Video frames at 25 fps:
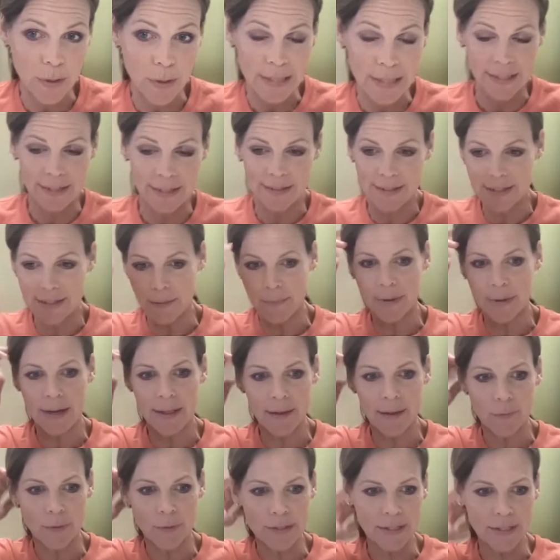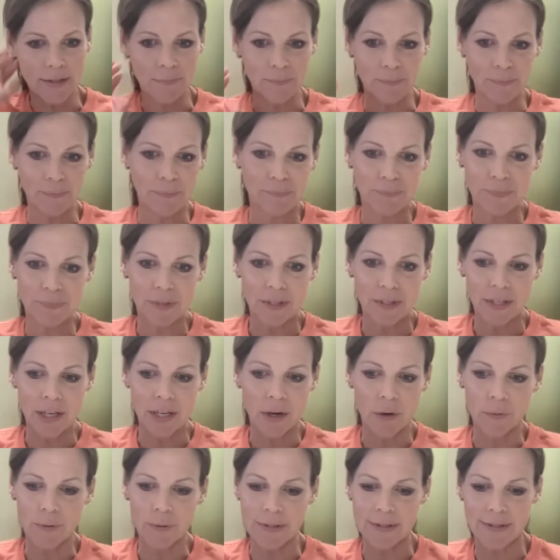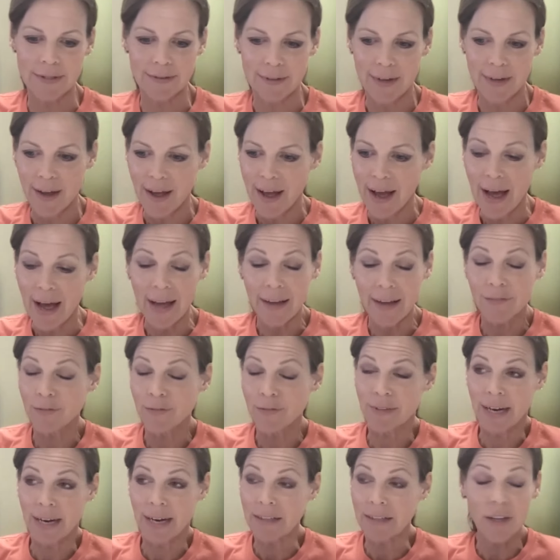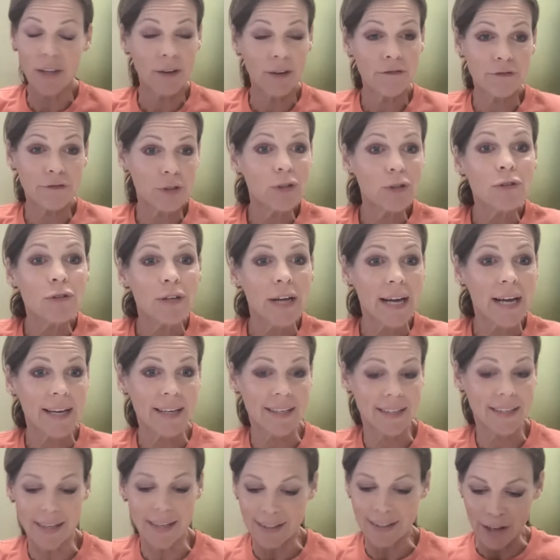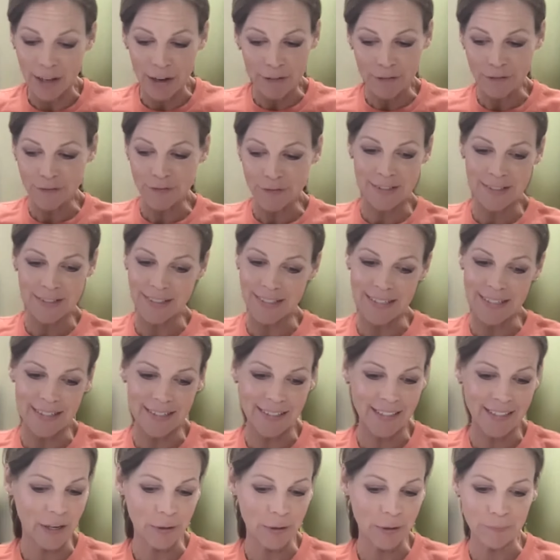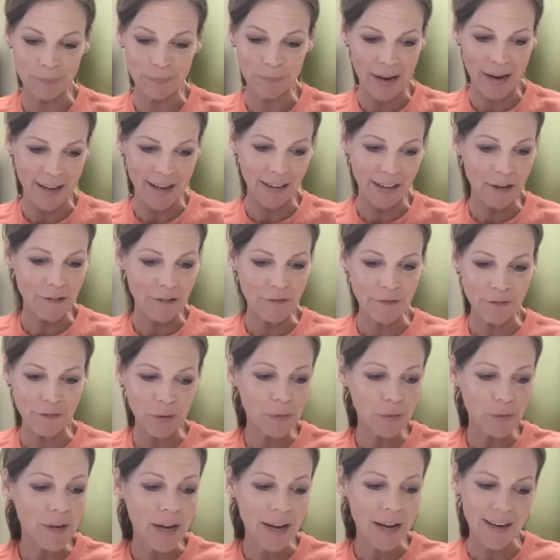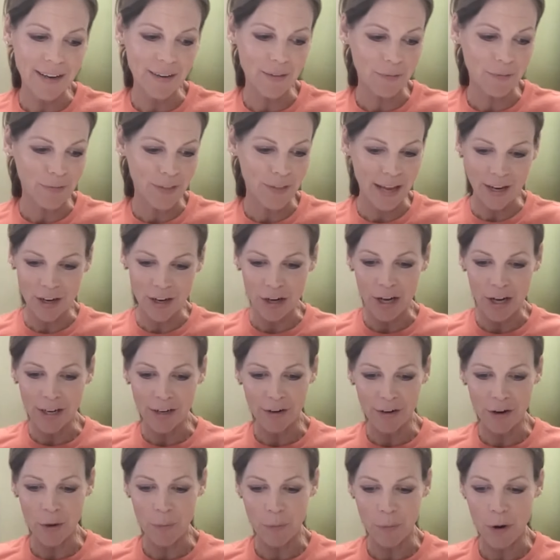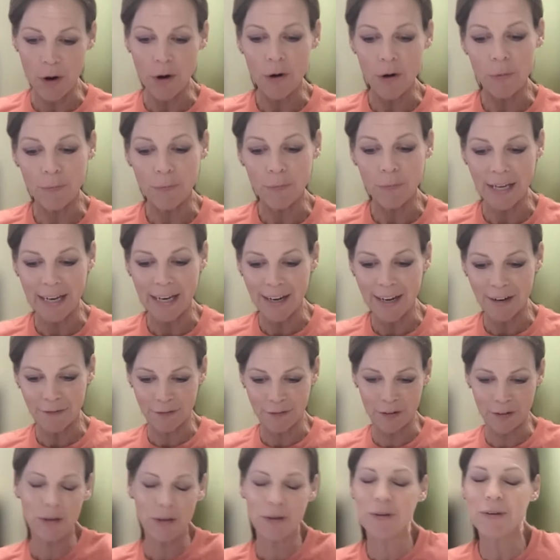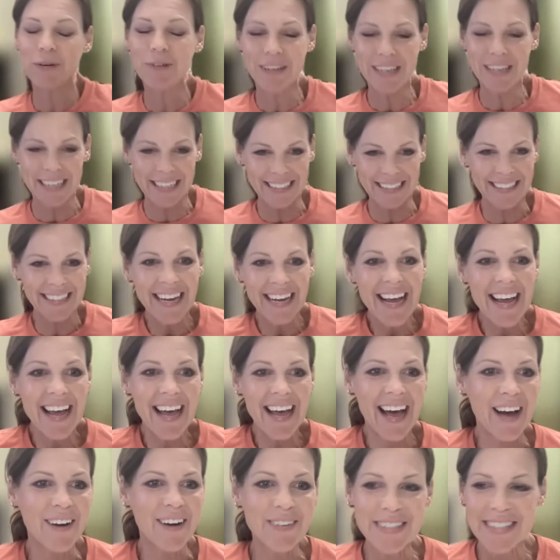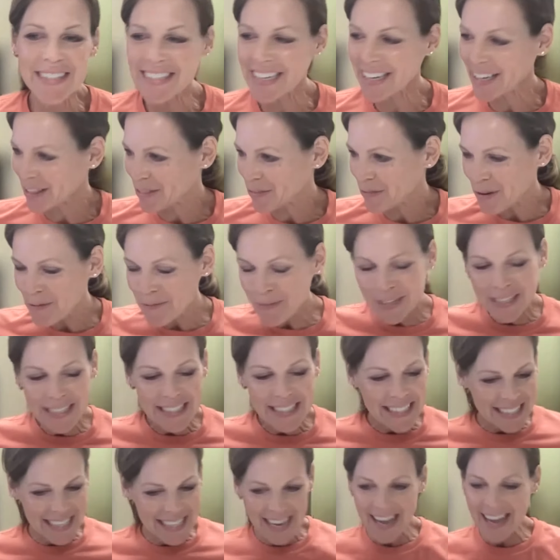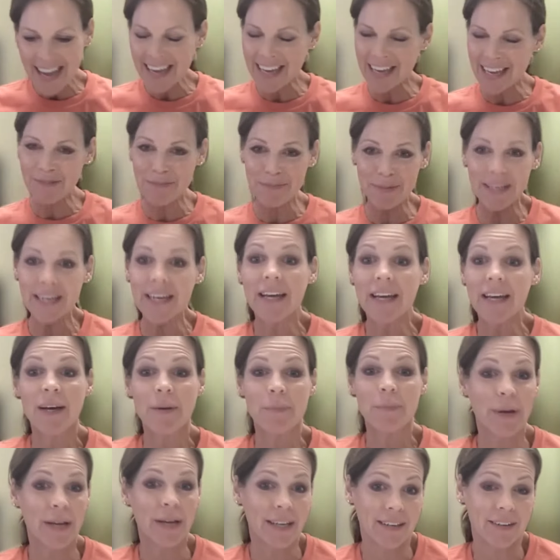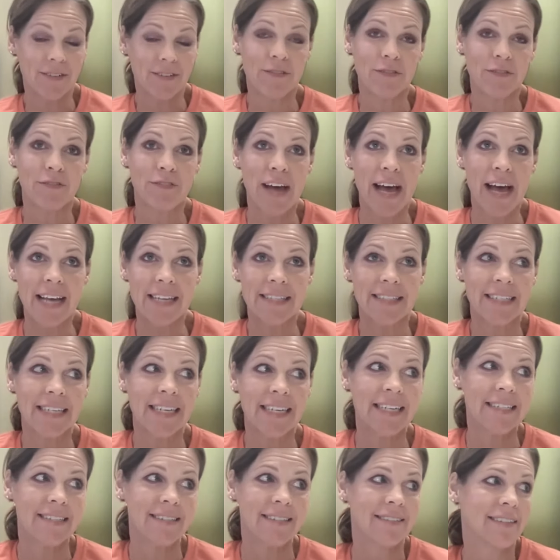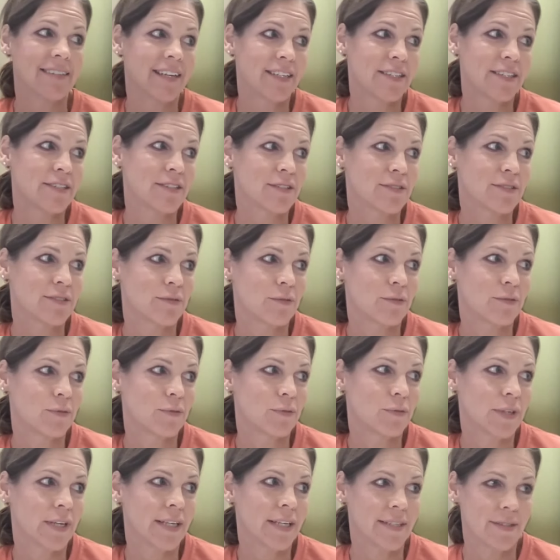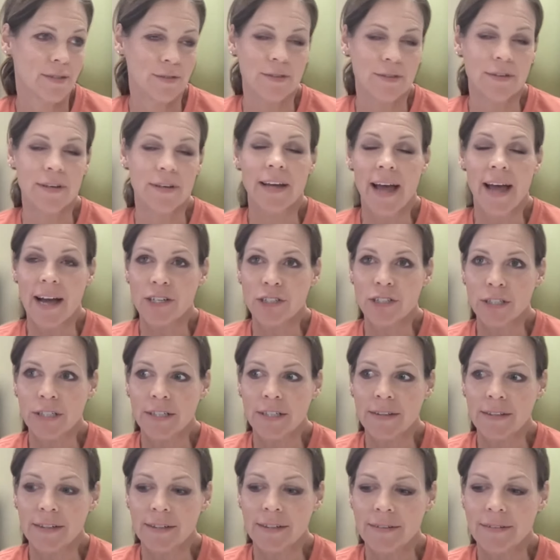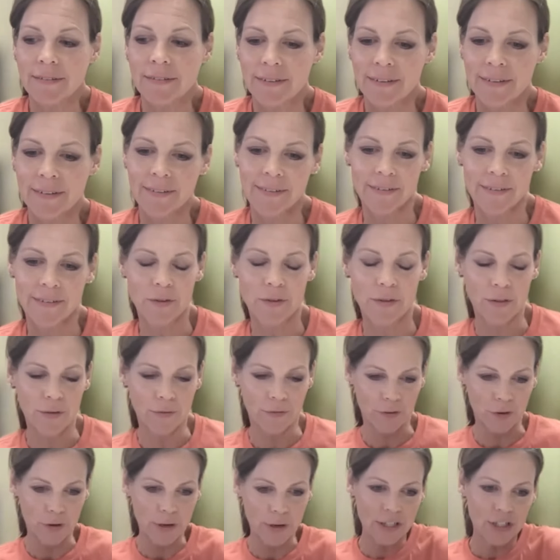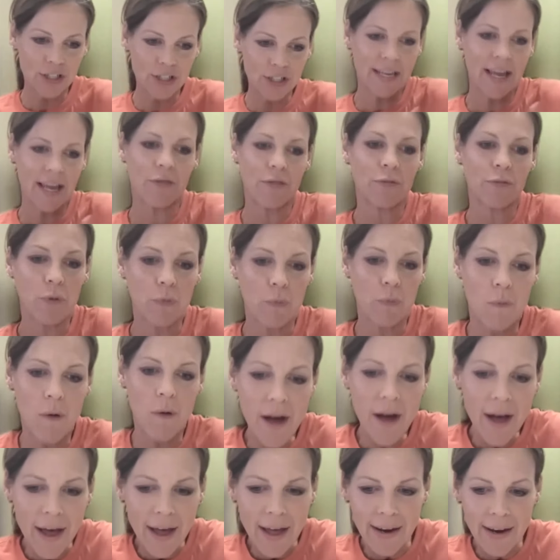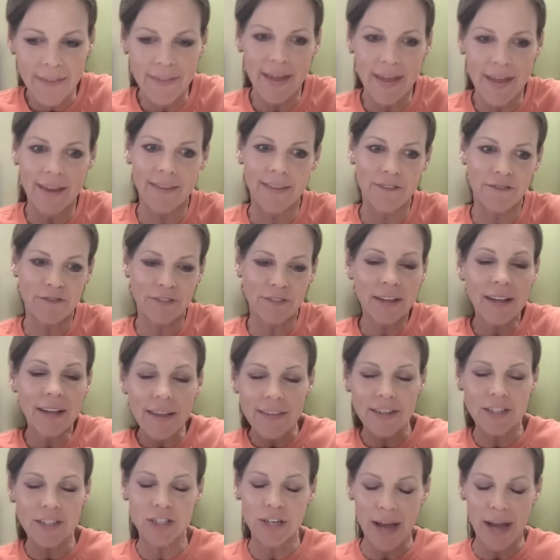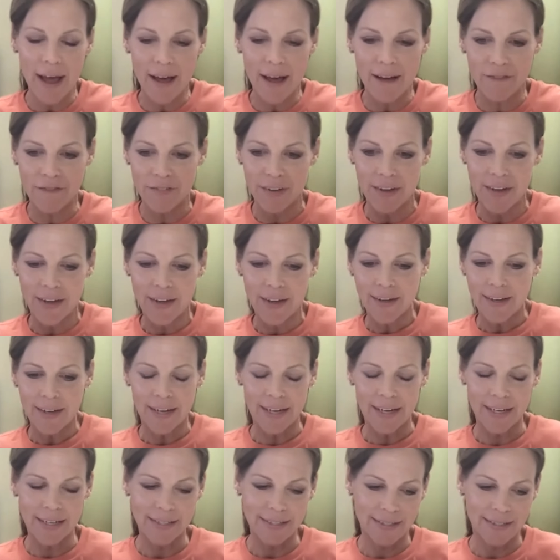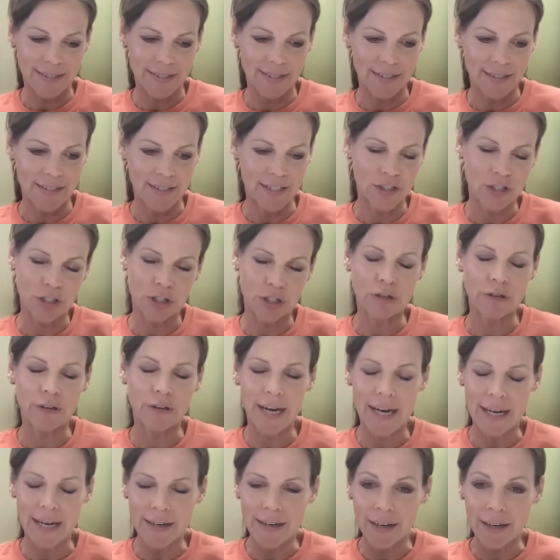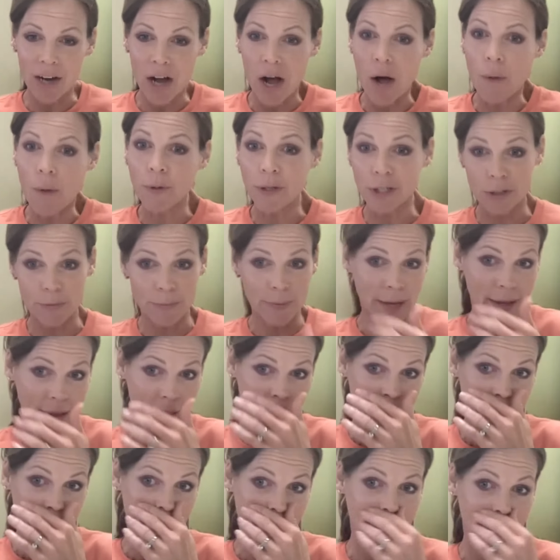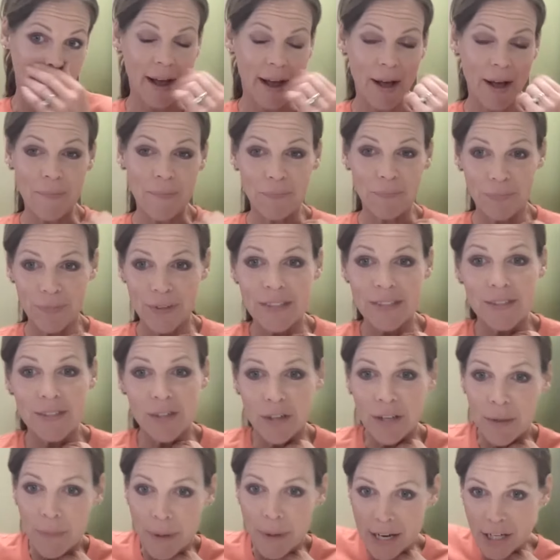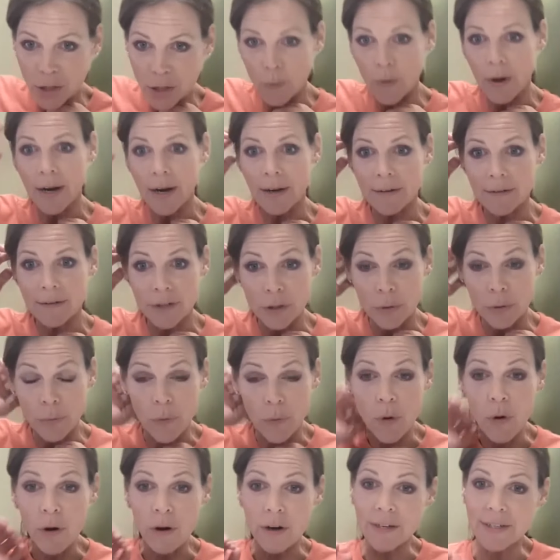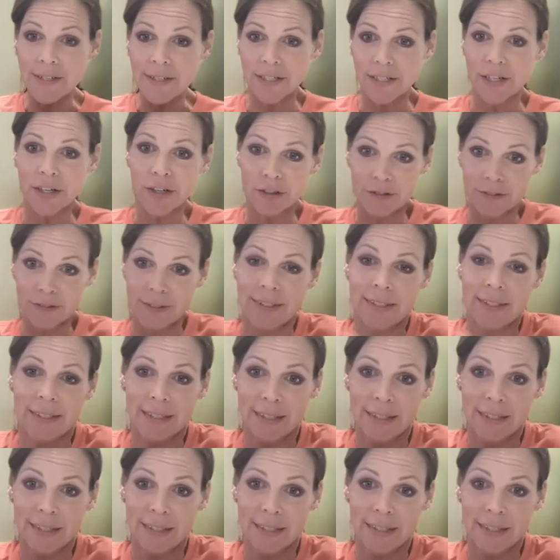wasn't somebody that was a you know was i i love food i i love to you know i love food and thank god on our program we can eat food and i was like three meals a day give me but fasting is is is actually the if you can just get through one and then the feeling that you have is is such a great accomplishment that um, it certainly makes you want to do more. So,